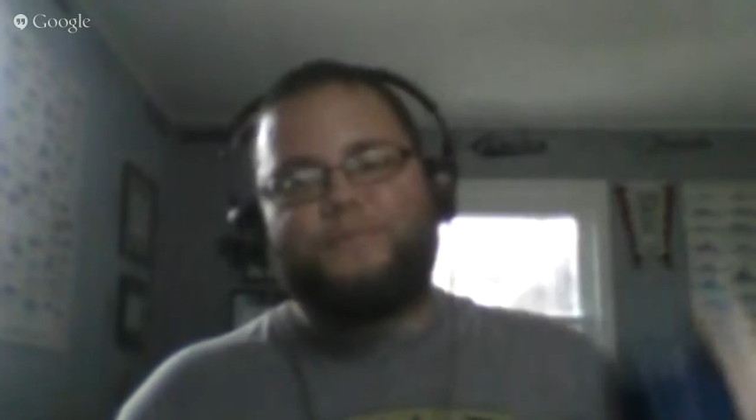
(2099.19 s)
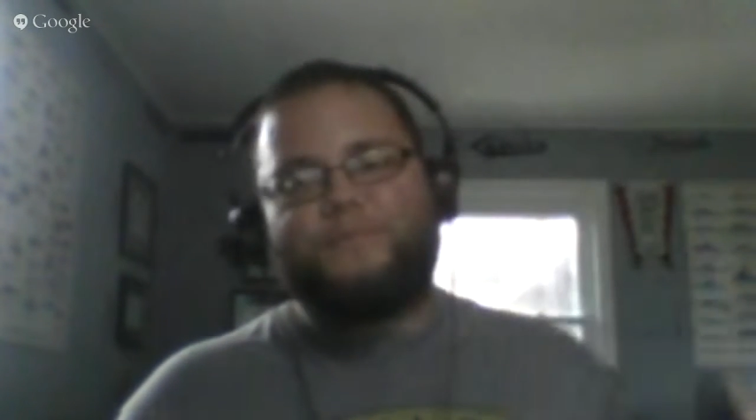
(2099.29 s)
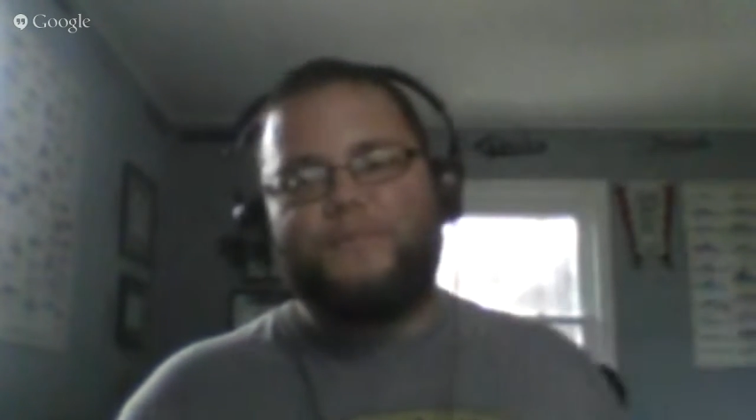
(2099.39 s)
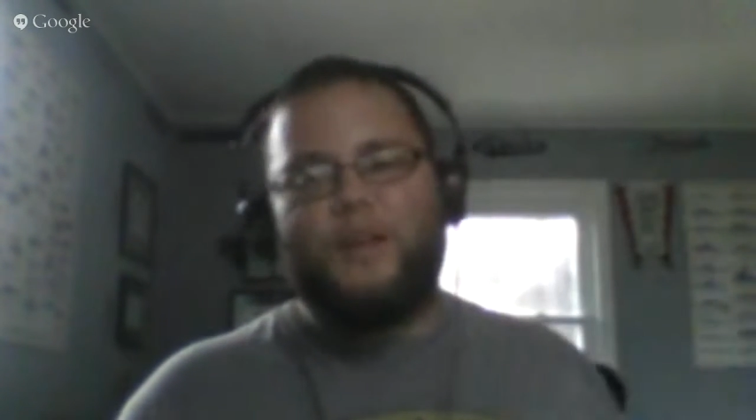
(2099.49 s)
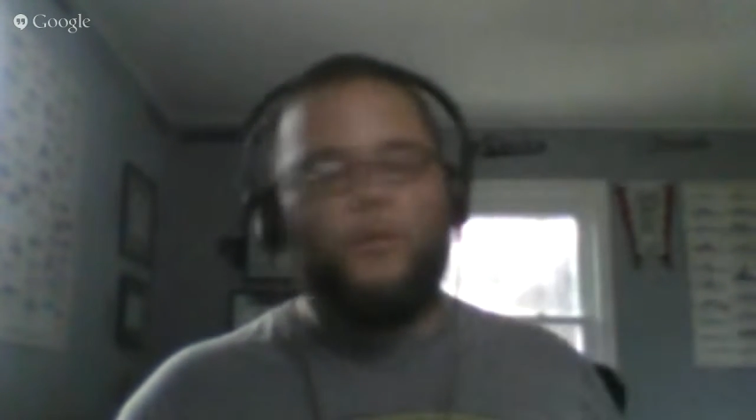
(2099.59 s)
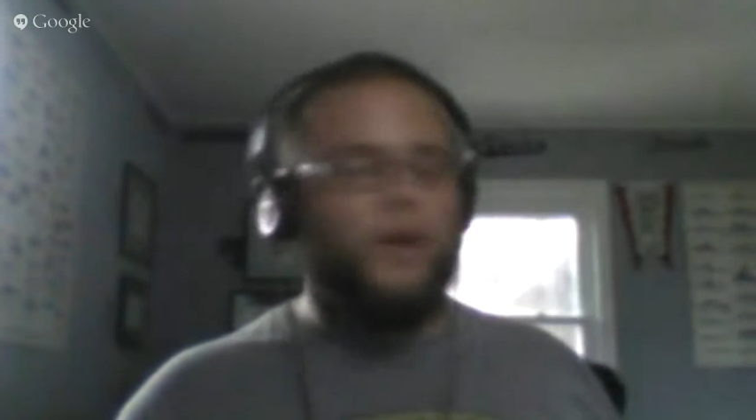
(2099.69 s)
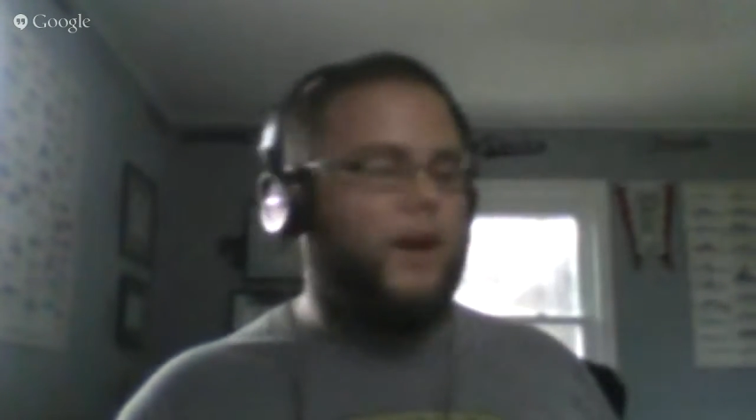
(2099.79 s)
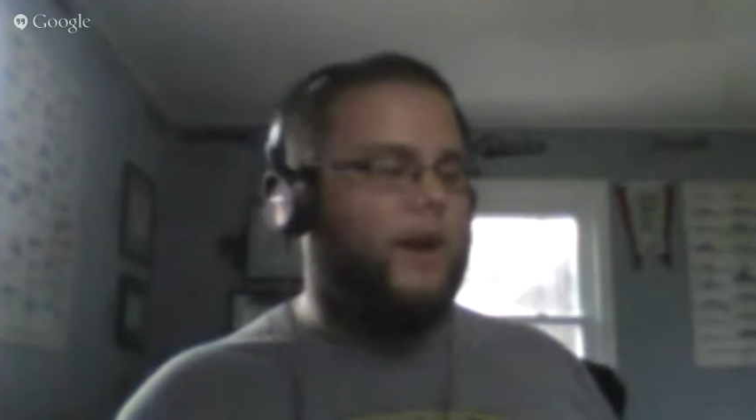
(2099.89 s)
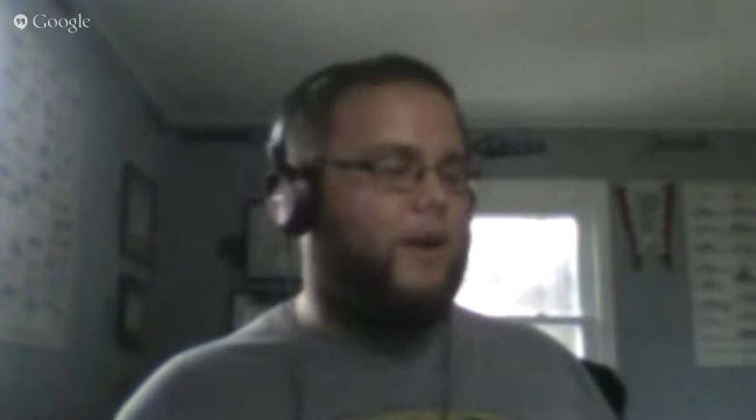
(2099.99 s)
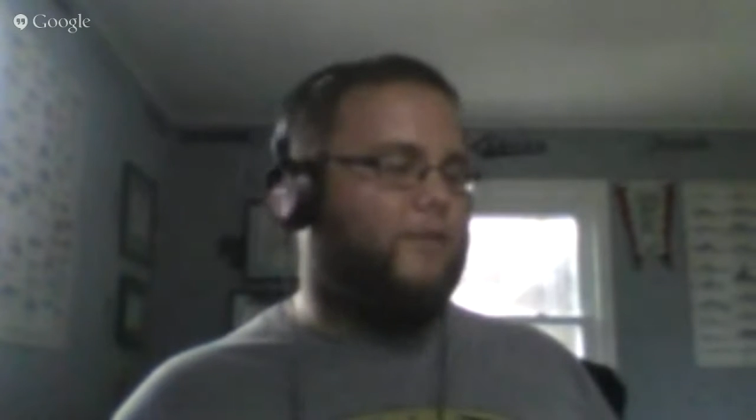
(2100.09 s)
But she
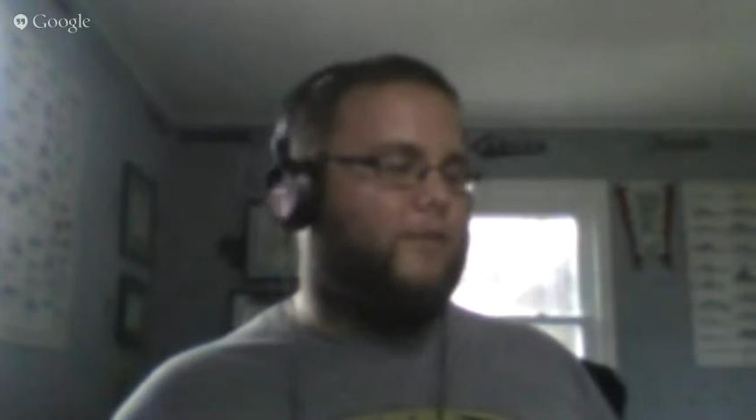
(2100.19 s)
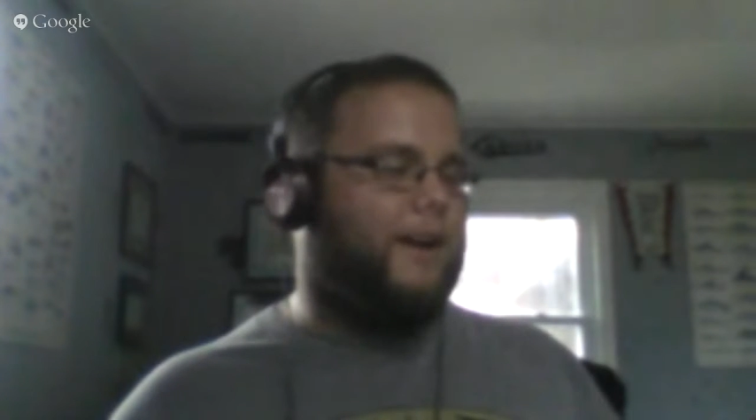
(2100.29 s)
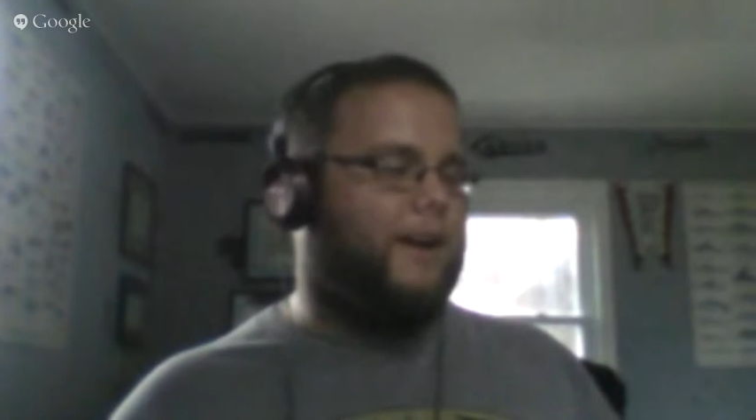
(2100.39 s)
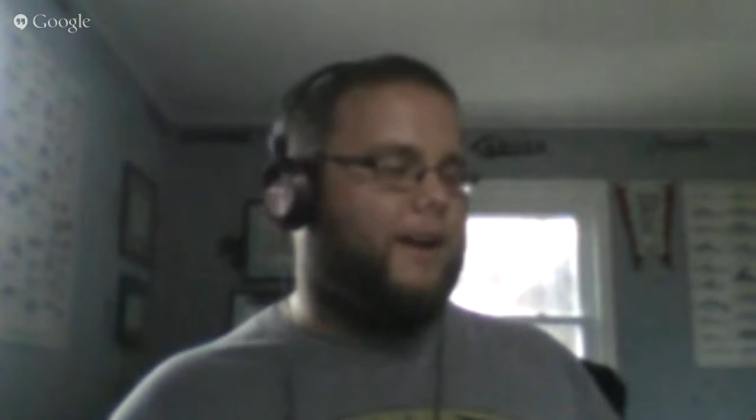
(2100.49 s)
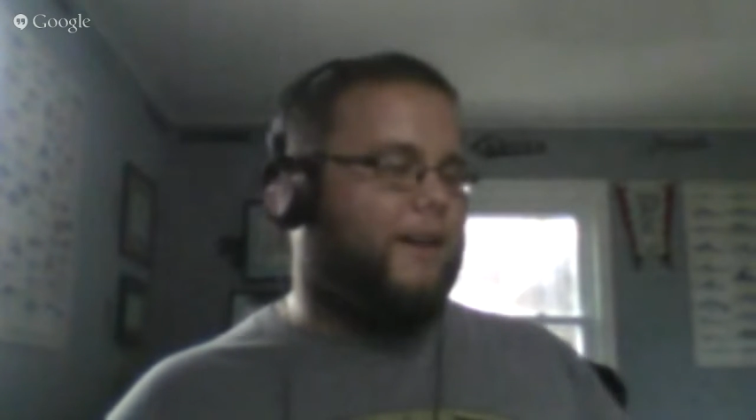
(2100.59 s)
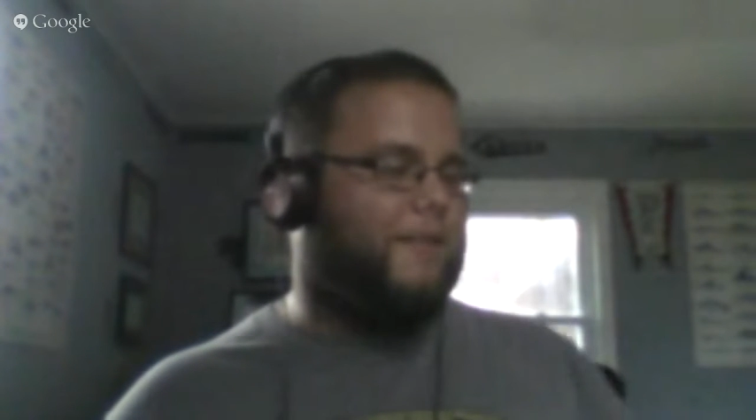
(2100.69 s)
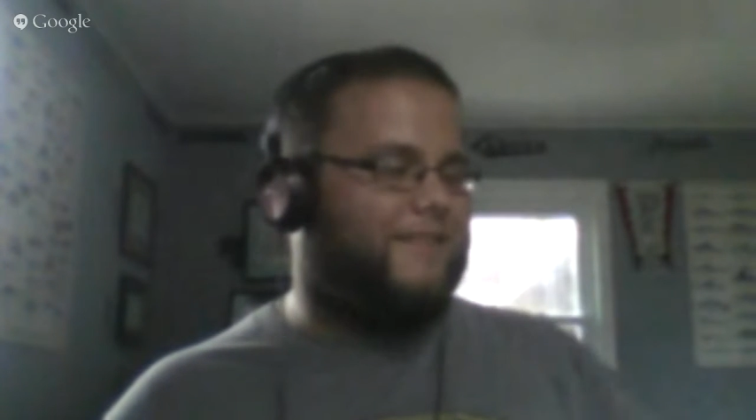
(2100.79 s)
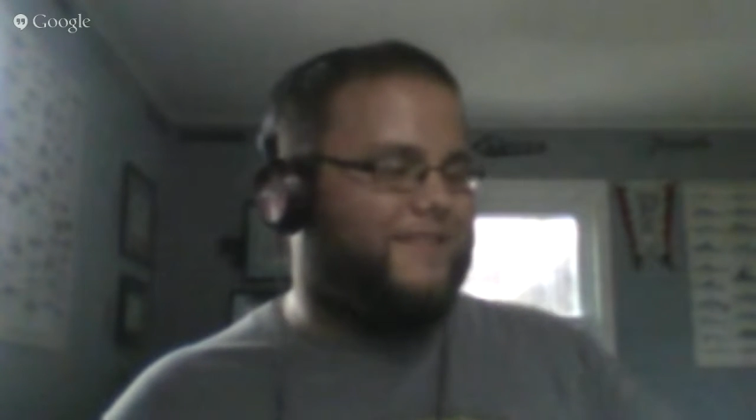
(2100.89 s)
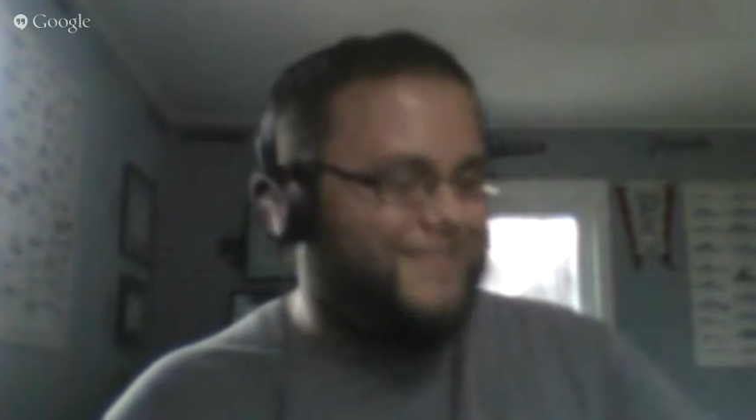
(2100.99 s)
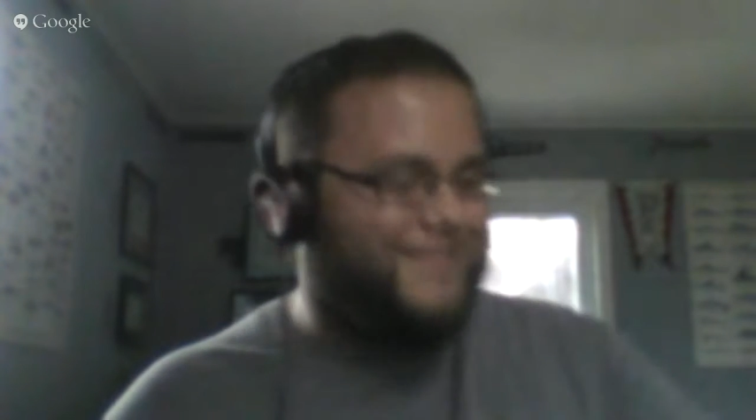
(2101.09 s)
ain't messing with no
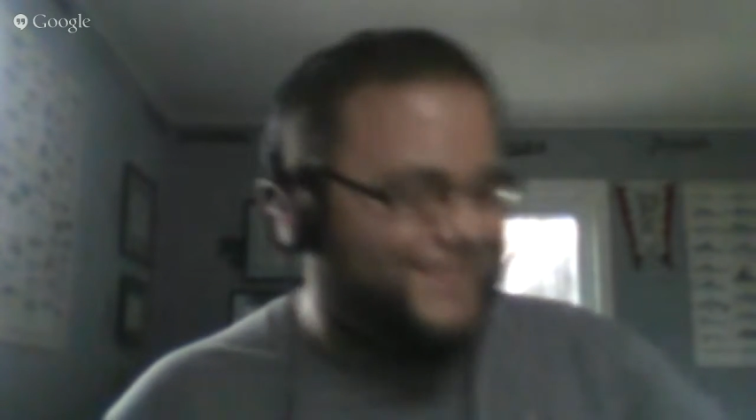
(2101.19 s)
broke